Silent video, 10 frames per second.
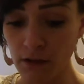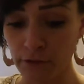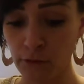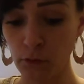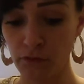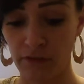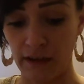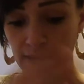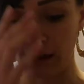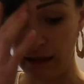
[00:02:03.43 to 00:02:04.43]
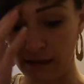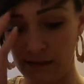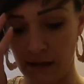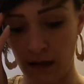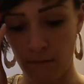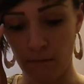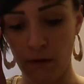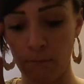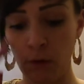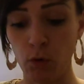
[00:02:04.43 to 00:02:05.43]
The fourth thing is
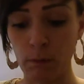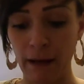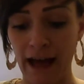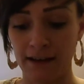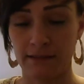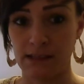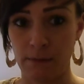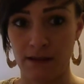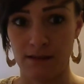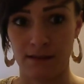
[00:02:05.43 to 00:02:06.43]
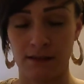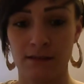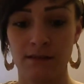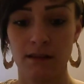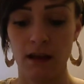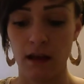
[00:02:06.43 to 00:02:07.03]
milk powder dispensers.